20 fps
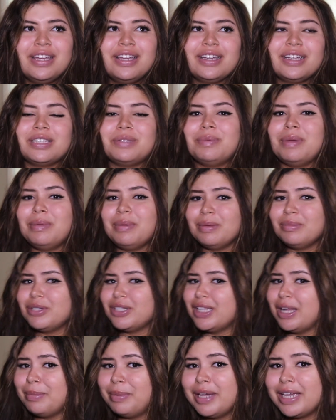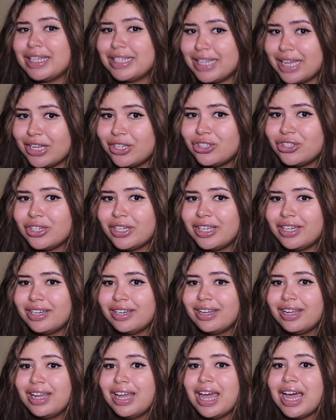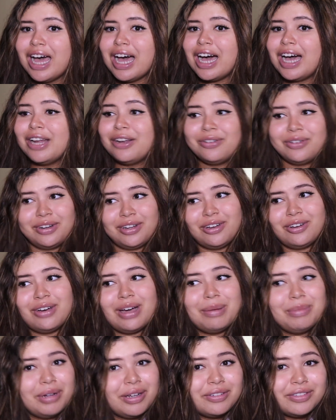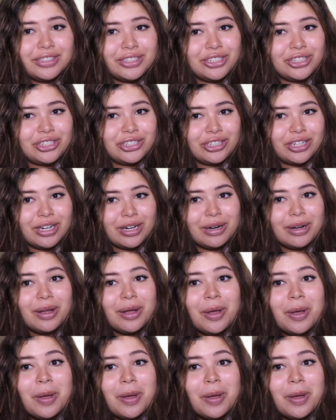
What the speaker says: because maybe I'm just not paying attention. I don't know. I'm not really sure.